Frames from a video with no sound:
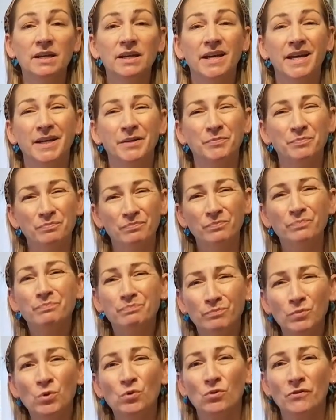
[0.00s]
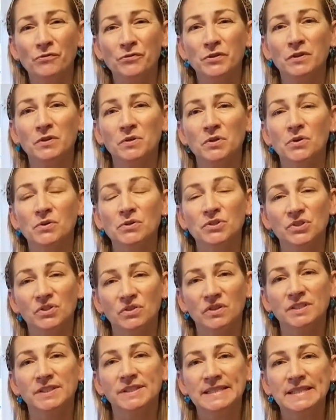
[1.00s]
and more often than not you
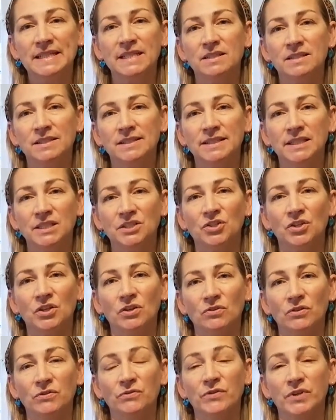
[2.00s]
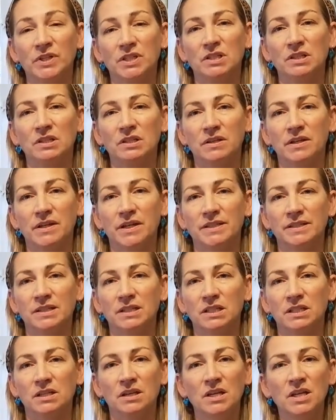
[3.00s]
can see the stitching on the front of the
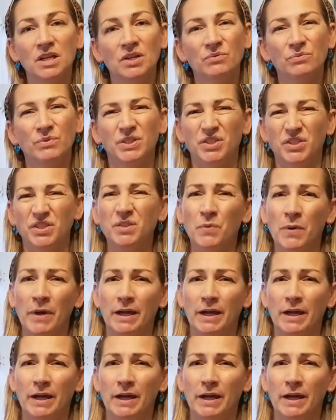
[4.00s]
curtain, which is quite